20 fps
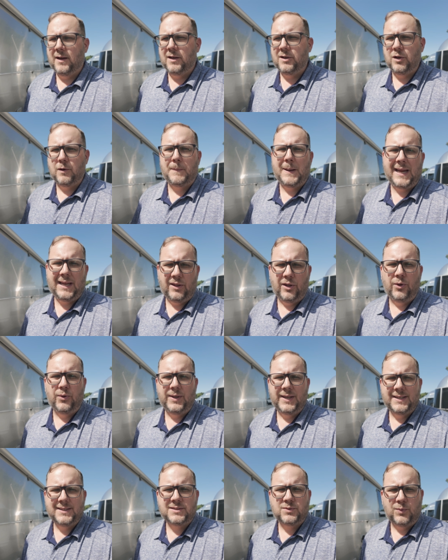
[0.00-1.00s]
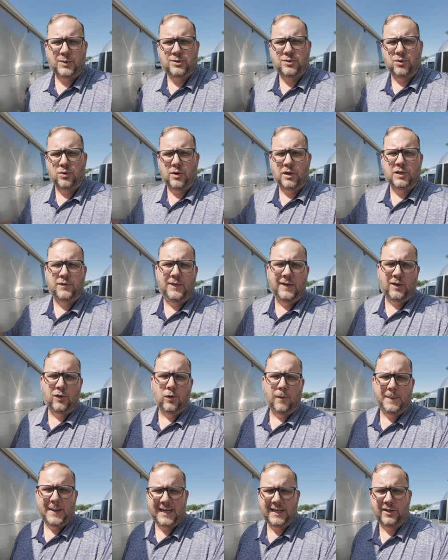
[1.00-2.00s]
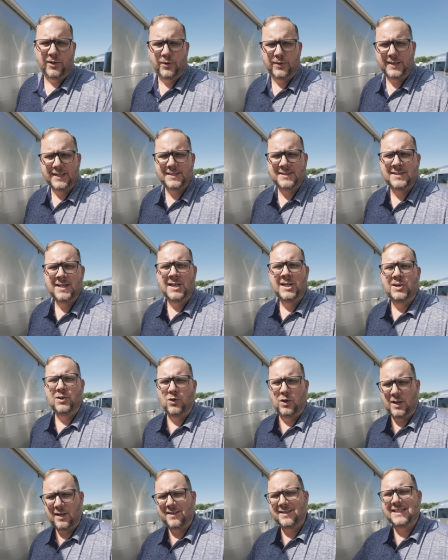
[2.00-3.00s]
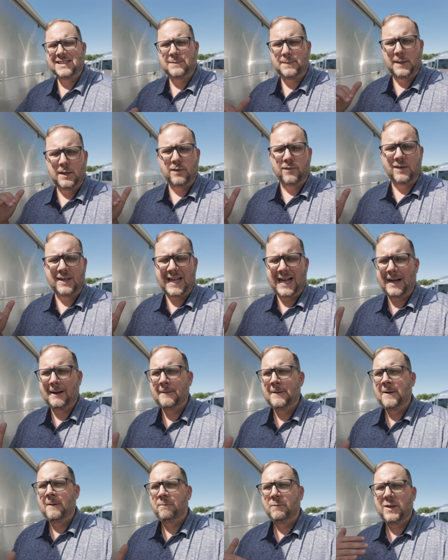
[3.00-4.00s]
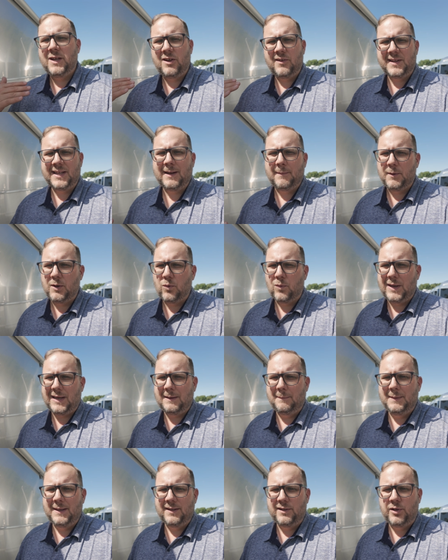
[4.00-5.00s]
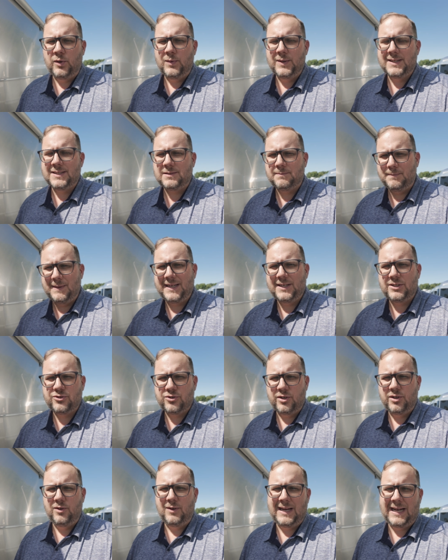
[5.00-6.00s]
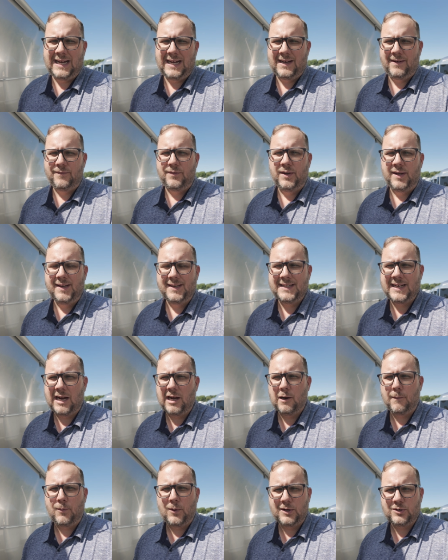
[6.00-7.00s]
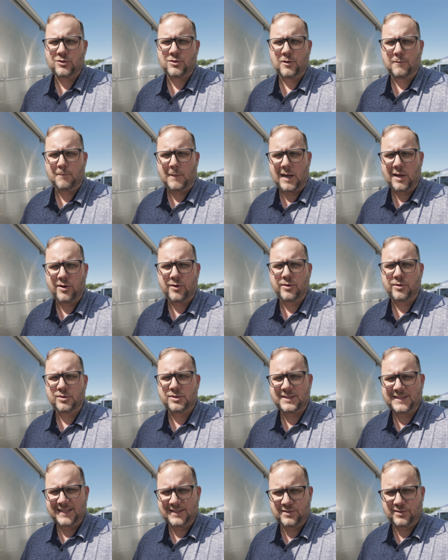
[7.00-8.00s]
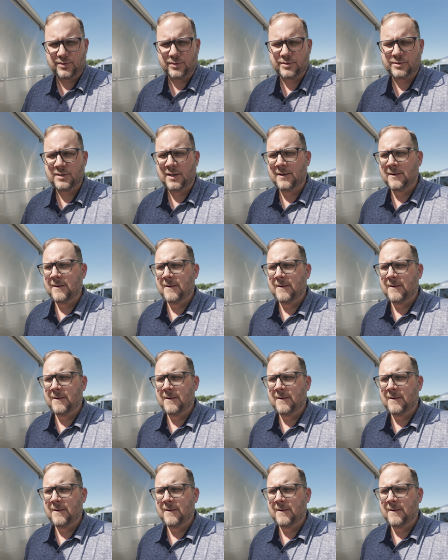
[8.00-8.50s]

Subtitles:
your payload is, what your gross vehicle payload is. You want to at least be over that. The other thing I'm going to recommend too is make sure you have tire pressure monitor sensors